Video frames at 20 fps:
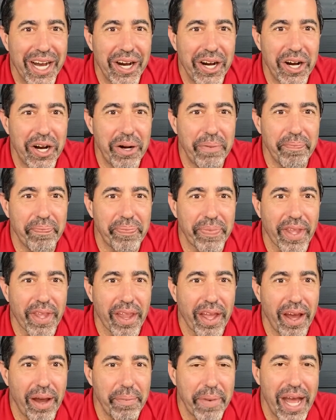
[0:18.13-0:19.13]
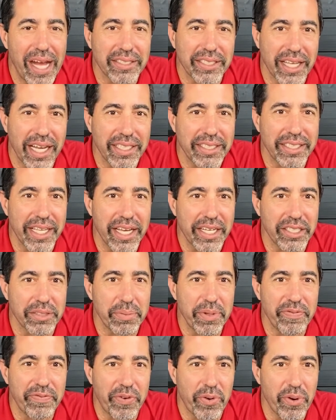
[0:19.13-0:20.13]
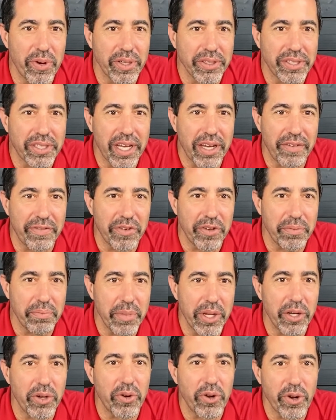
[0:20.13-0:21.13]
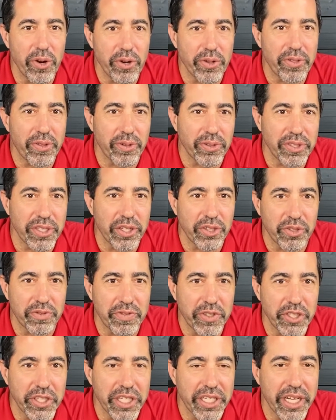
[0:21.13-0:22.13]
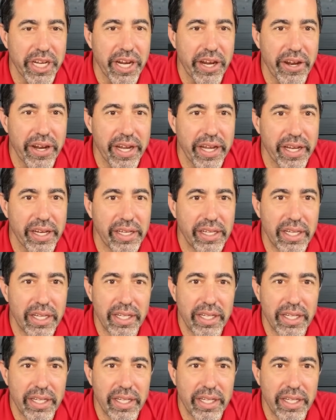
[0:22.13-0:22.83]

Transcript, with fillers: Um, I'm an outside salesman for us, covering Middle Earth or Central Virginia area.